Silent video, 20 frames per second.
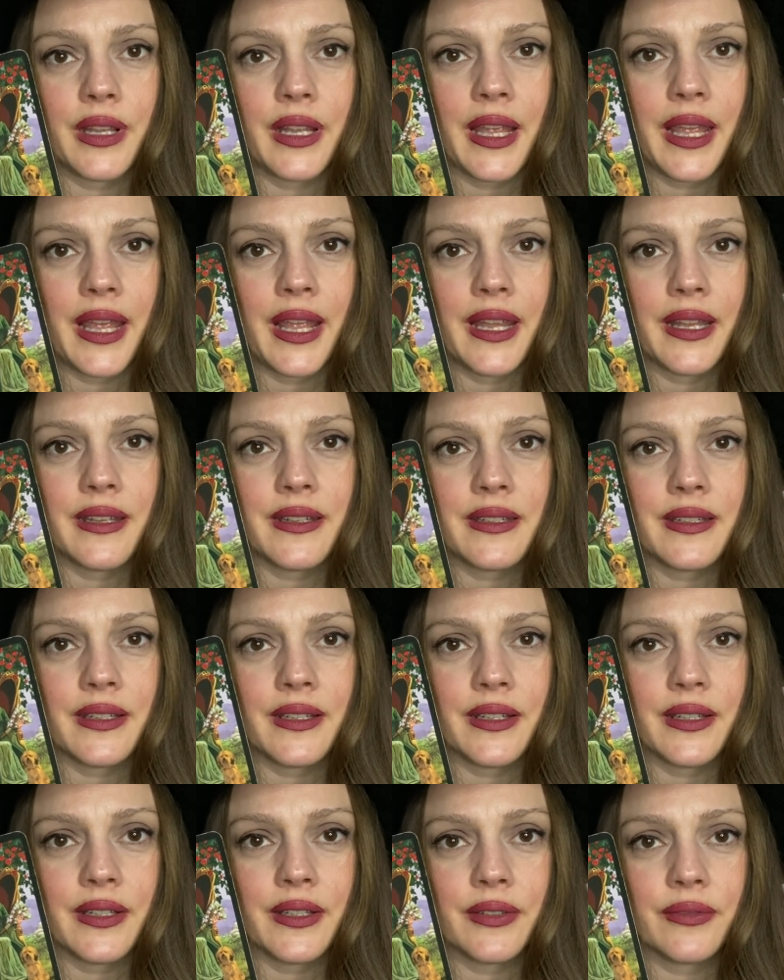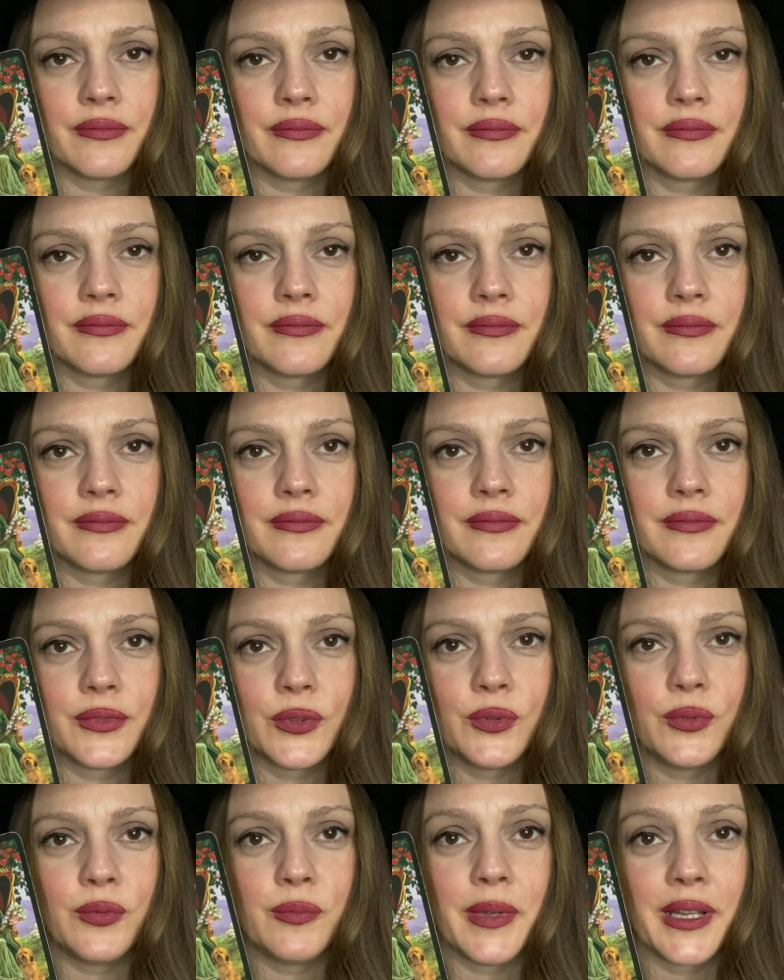And,
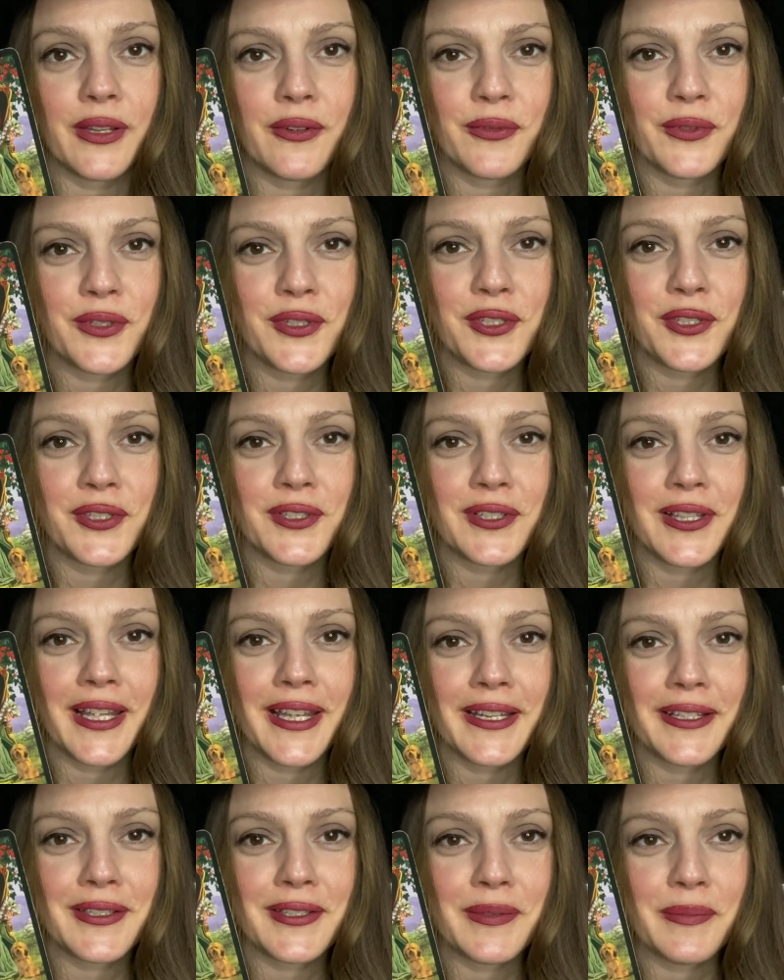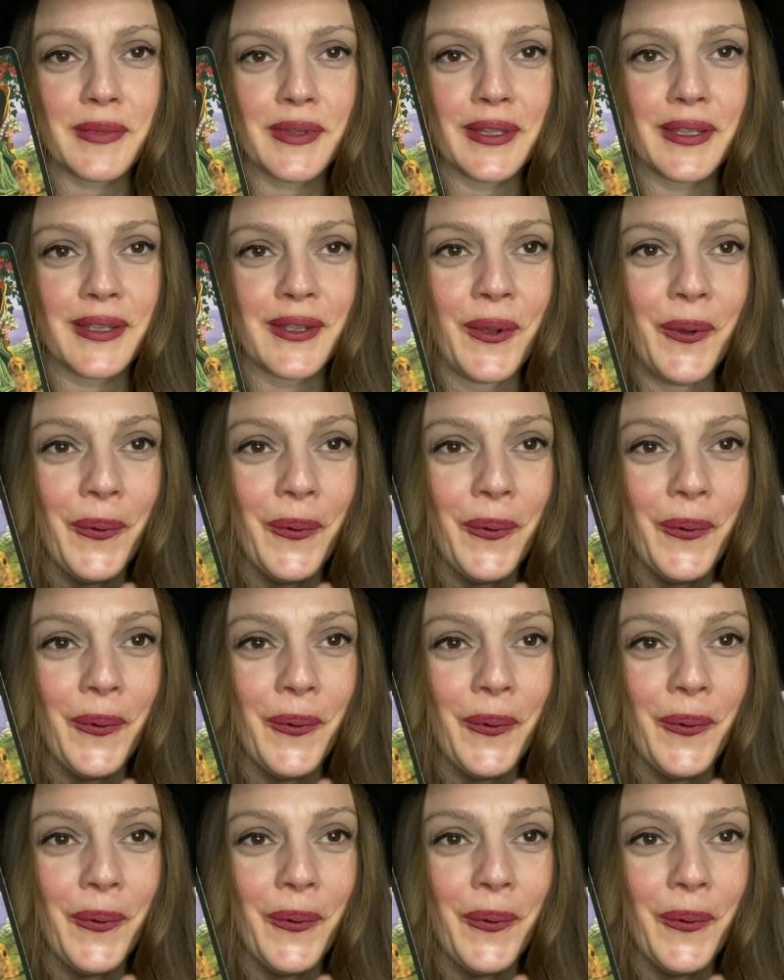my crush just liked something.